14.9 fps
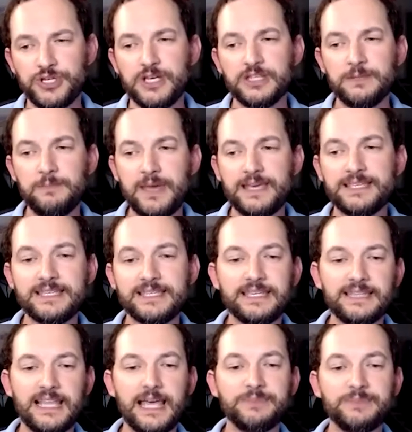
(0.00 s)
that makes
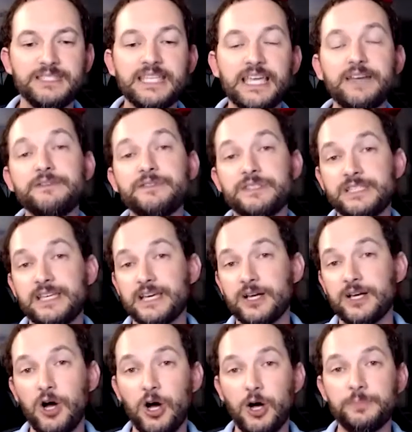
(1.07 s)
GitLab's
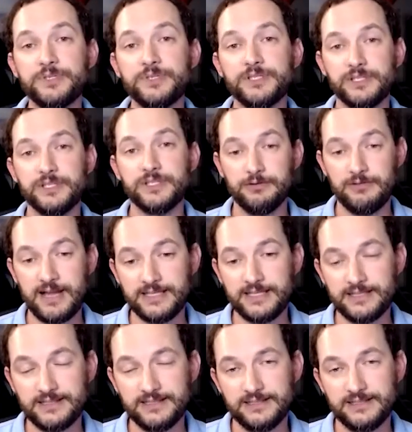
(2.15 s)
DevSecOps great.